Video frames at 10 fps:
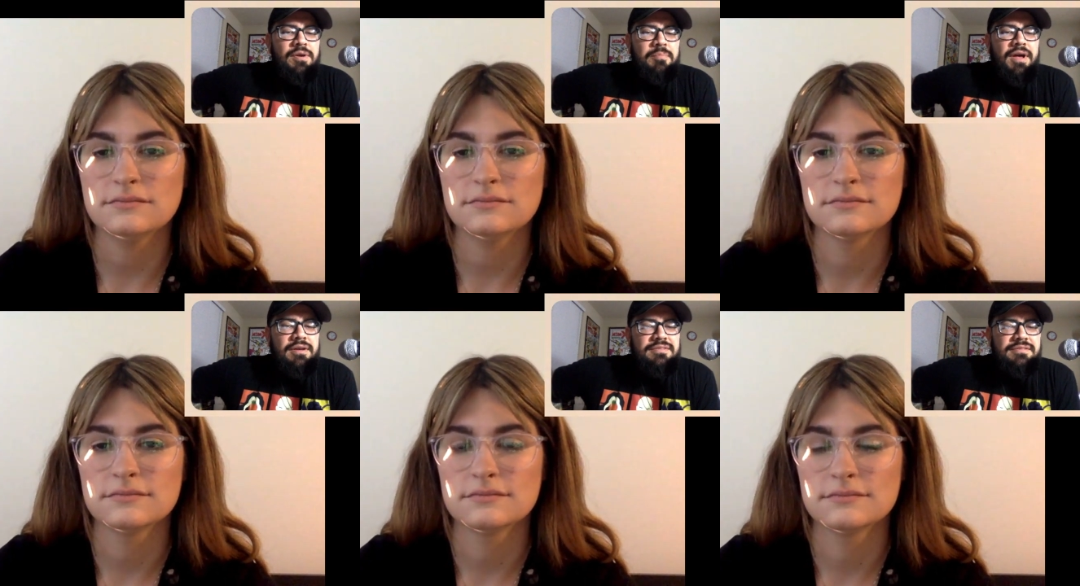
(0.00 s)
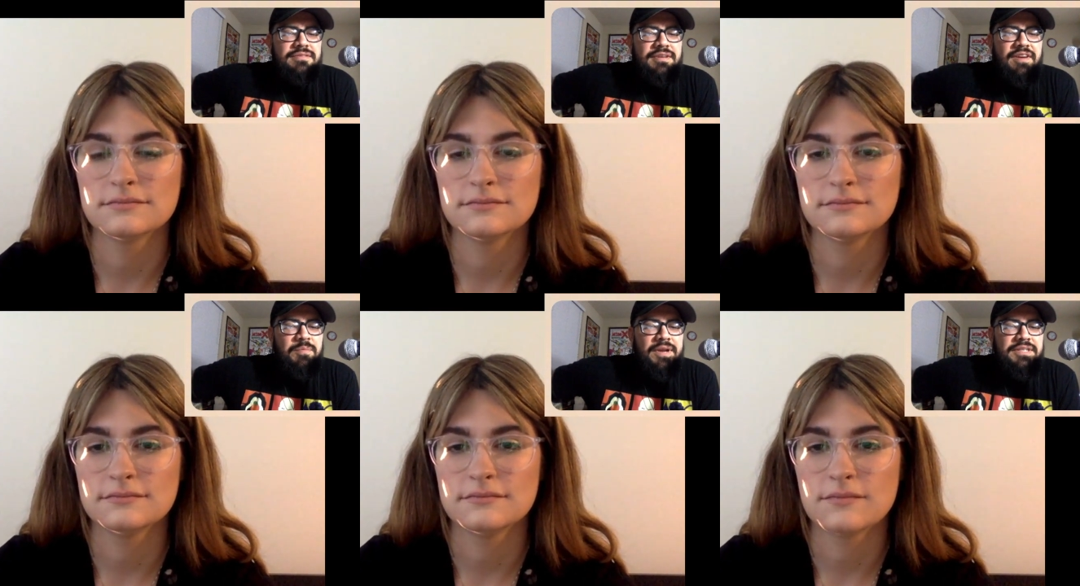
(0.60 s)
Speaker 1: Spiritbox,
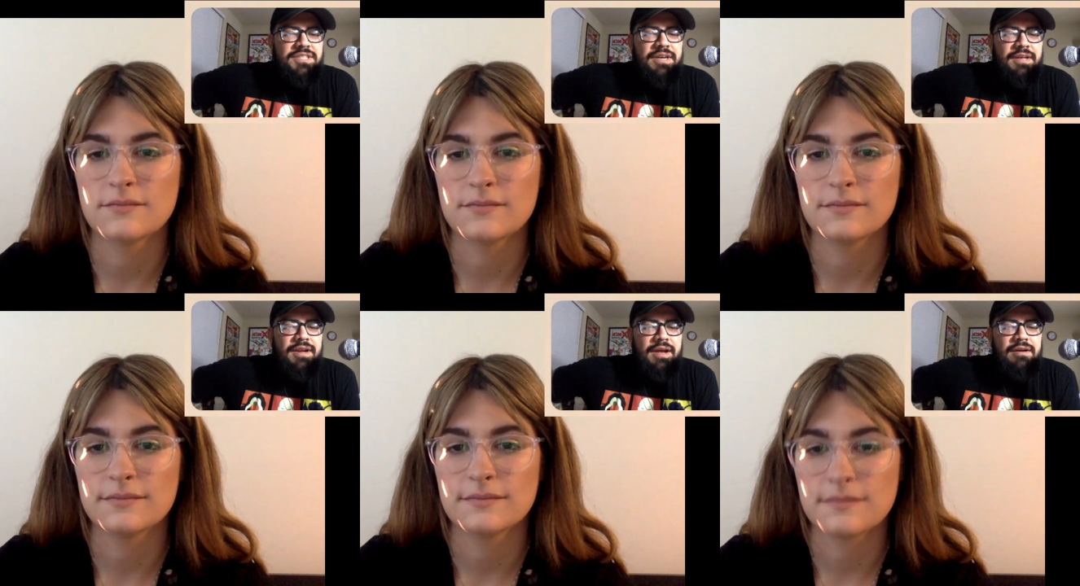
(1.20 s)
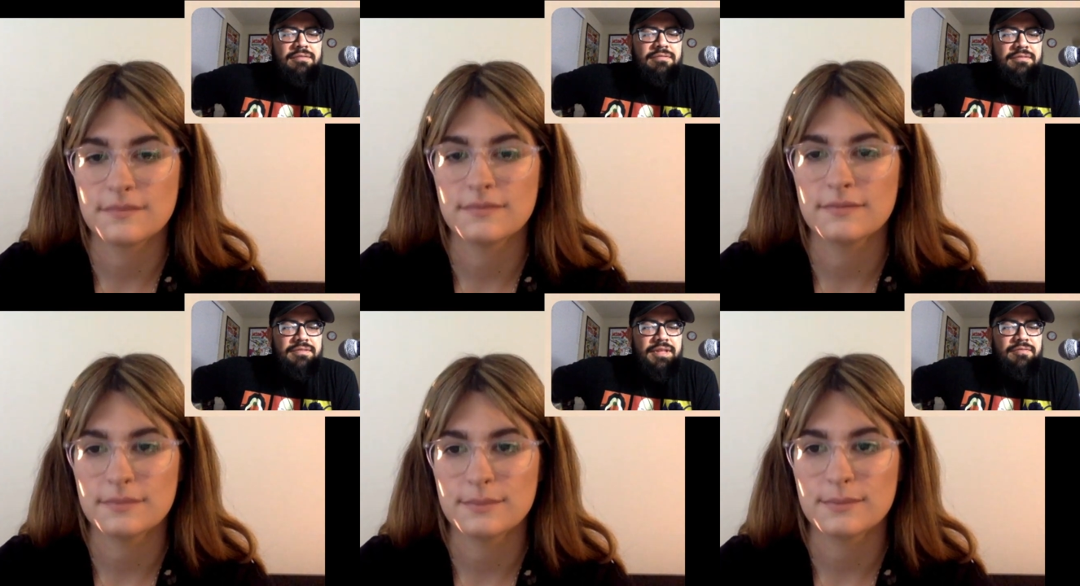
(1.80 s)
everybody check it out
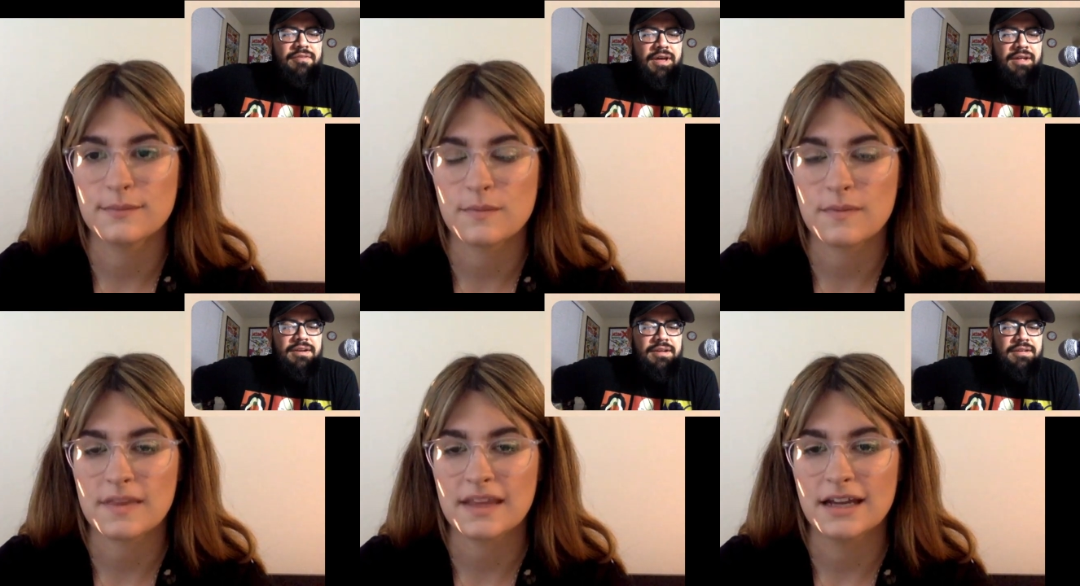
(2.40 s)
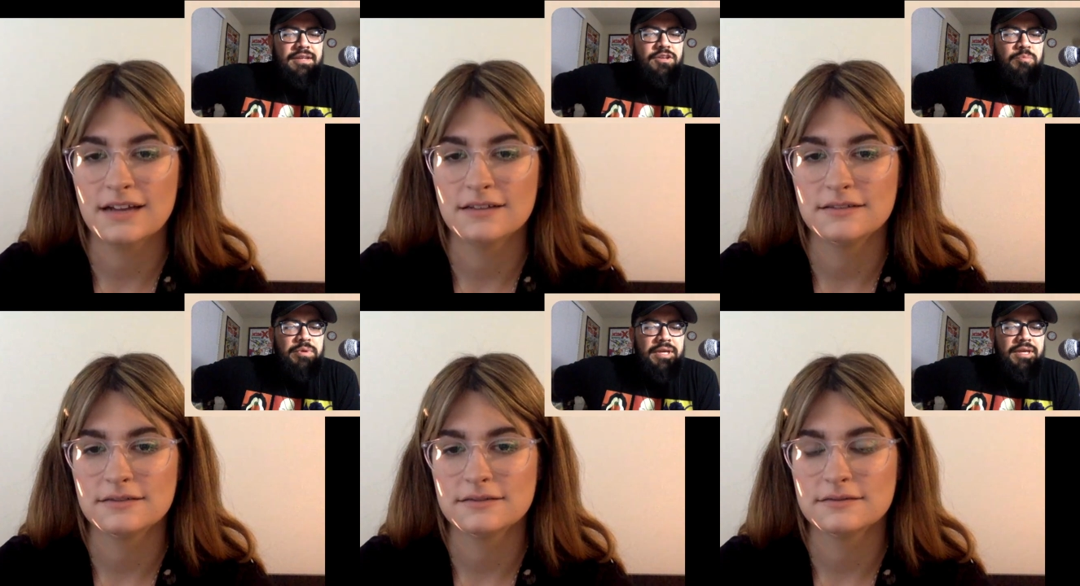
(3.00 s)
they've got an
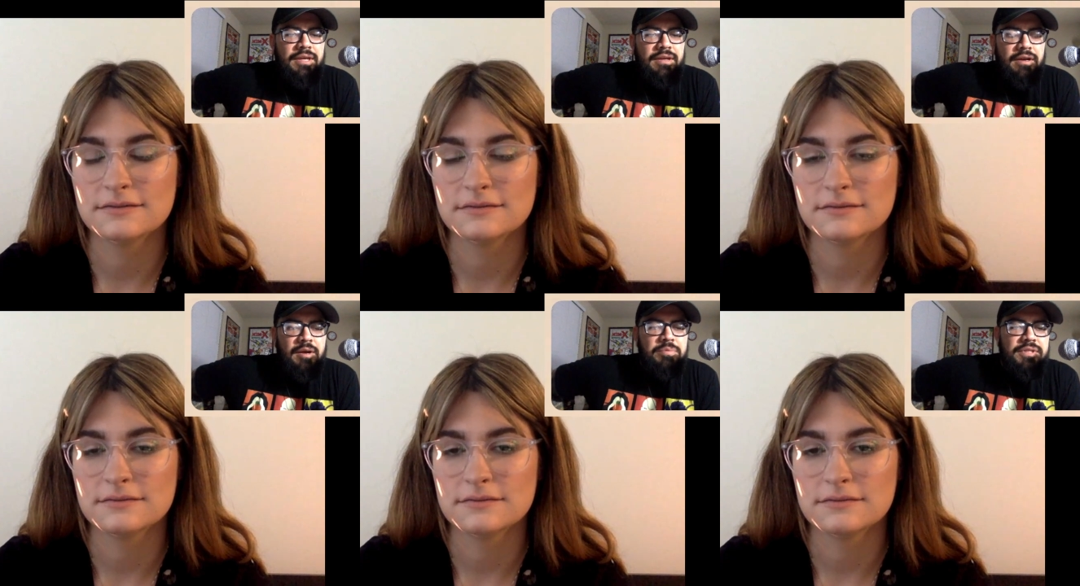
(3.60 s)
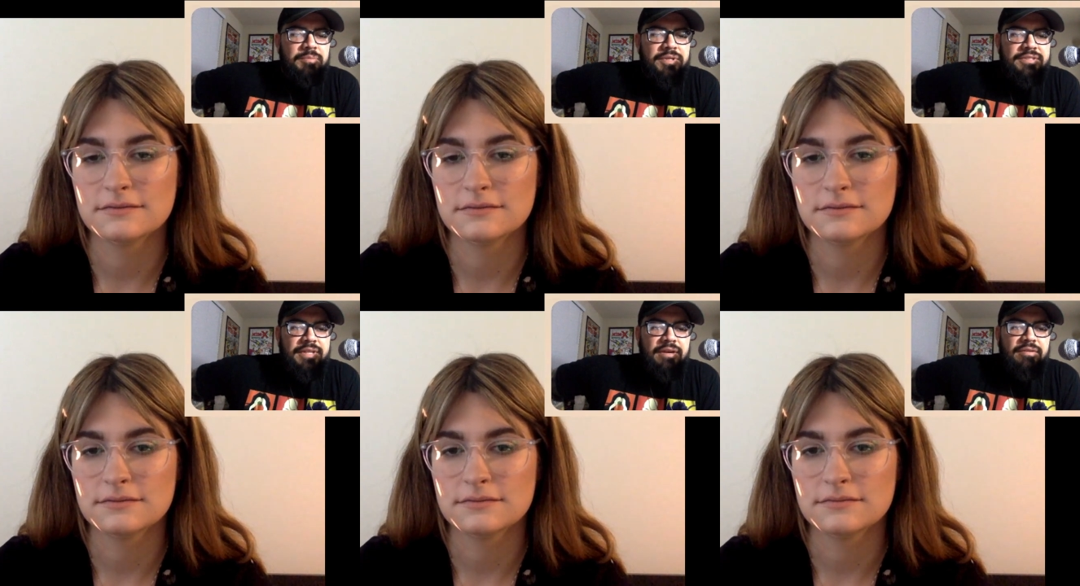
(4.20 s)
EP, a couple
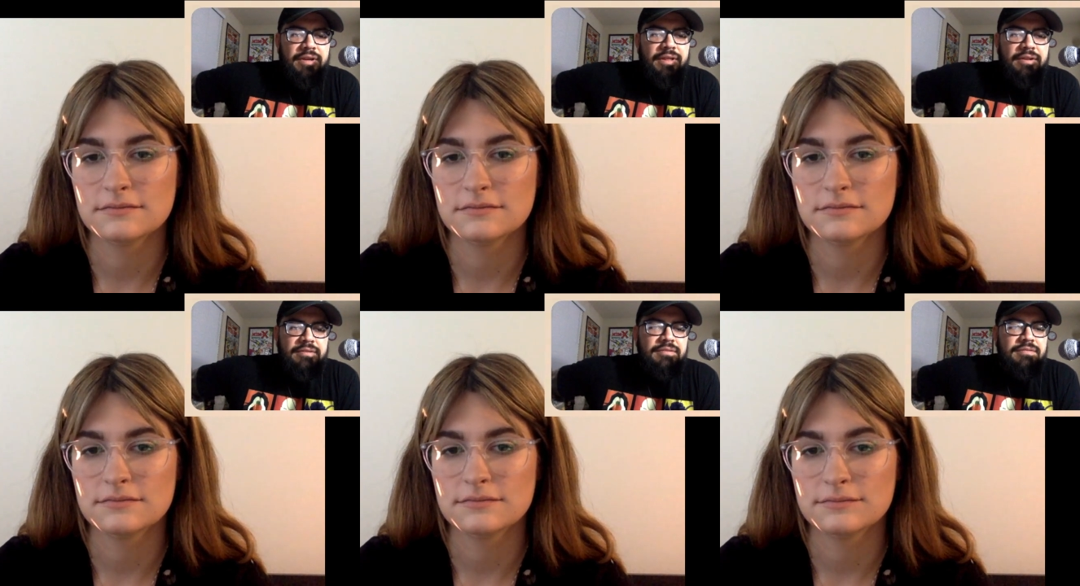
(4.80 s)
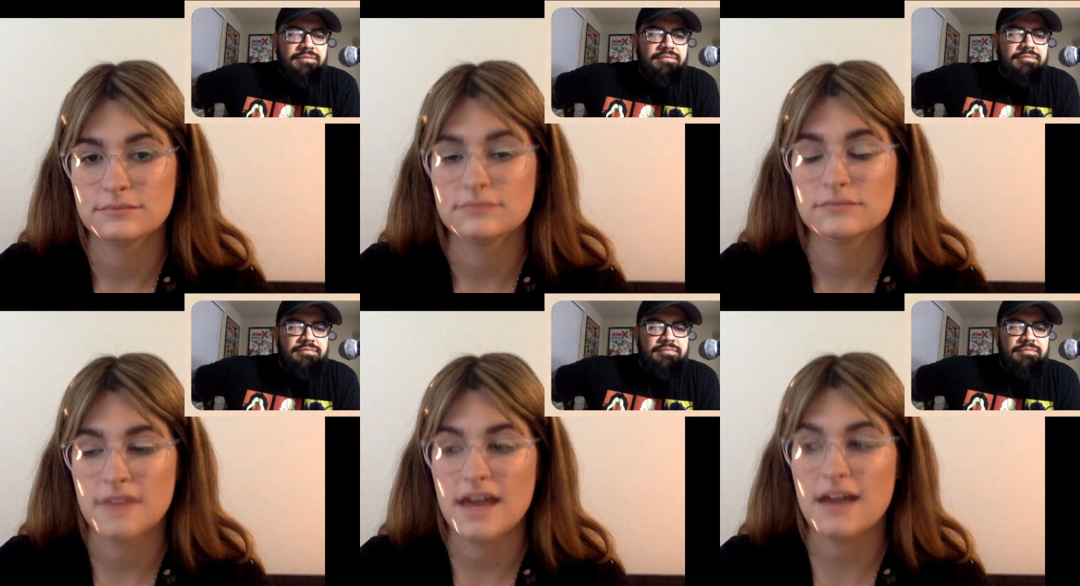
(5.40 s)
EPs now, right?
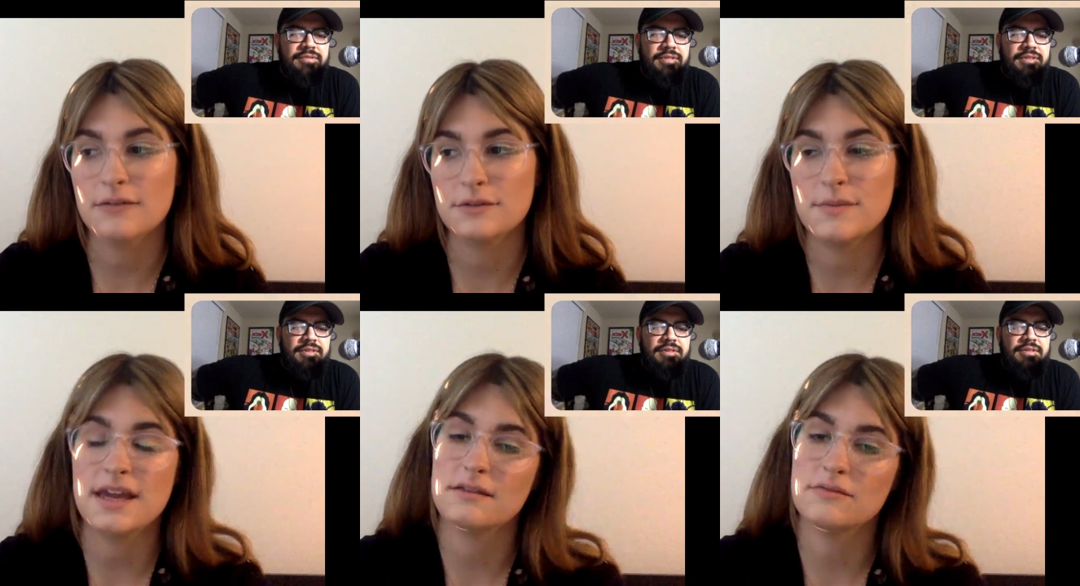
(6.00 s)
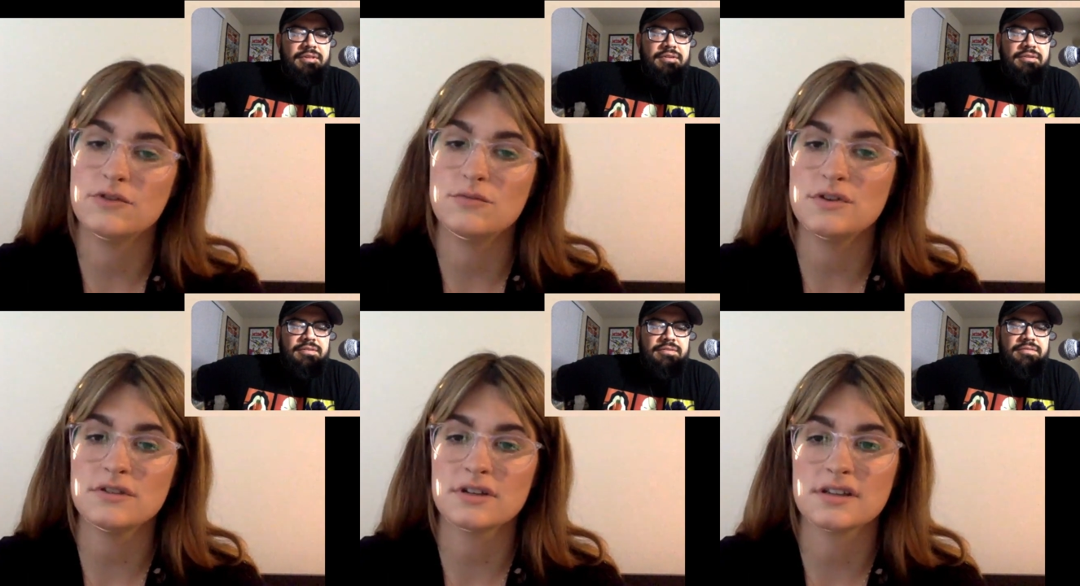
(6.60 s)
Speaker 2: Yeah, we're making new
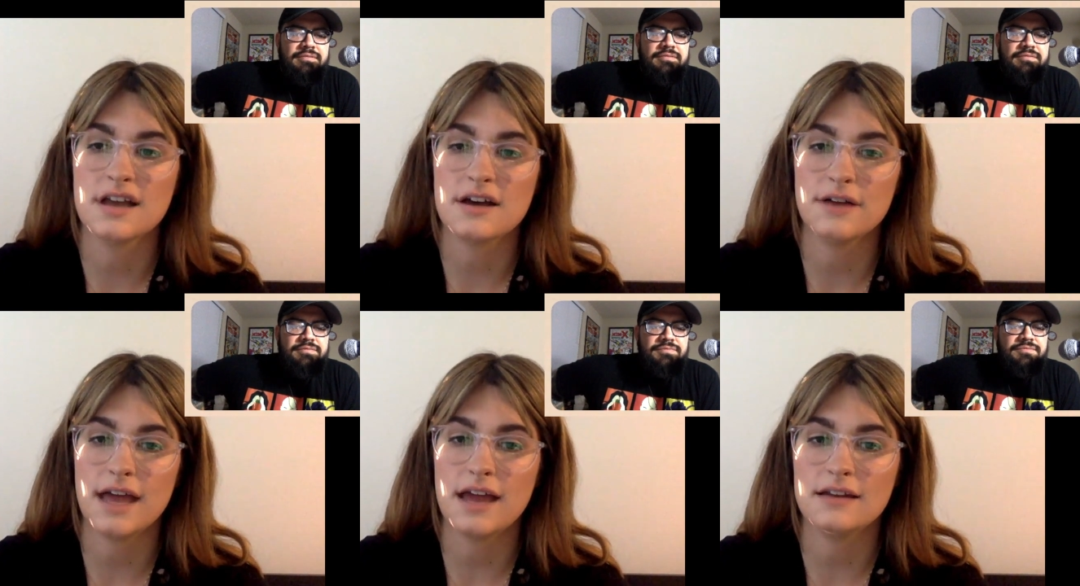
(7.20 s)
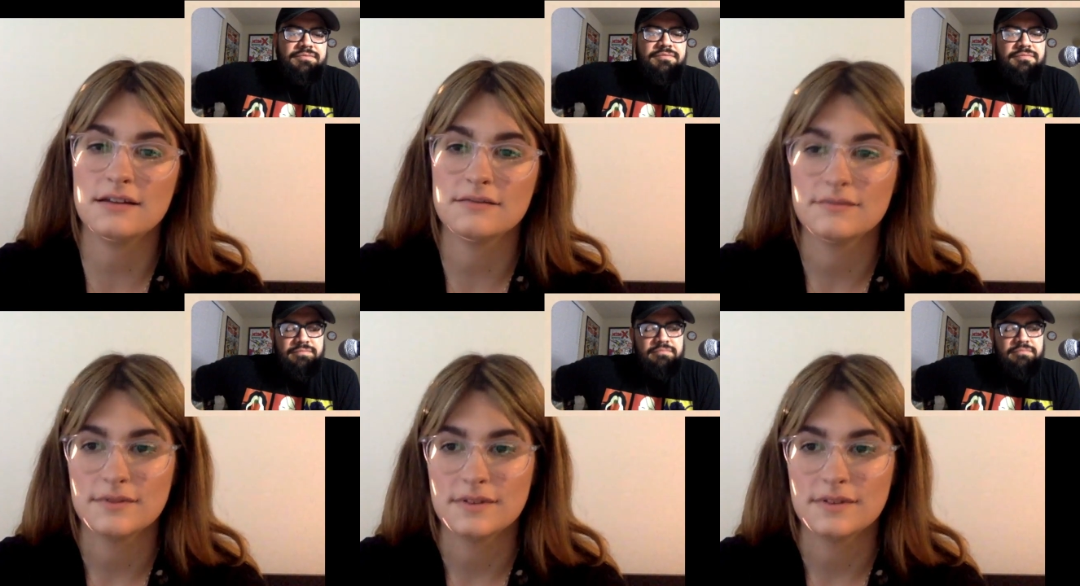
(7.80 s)
music now again.